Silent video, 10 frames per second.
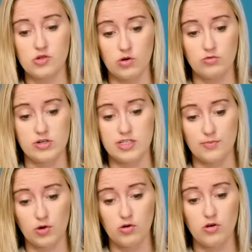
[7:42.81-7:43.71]
quote,
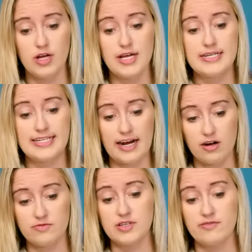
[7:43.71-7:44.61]
reciprocal tariffs.